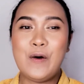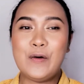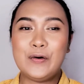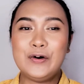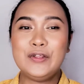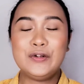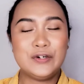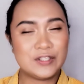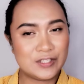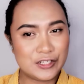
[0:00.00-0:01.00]
or
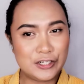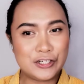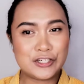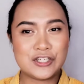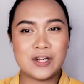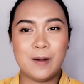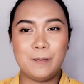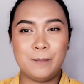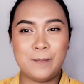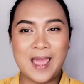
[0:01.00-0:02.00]
your church
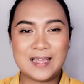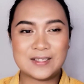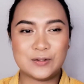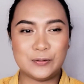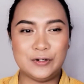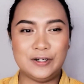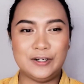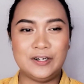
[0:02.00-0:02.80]
pastor.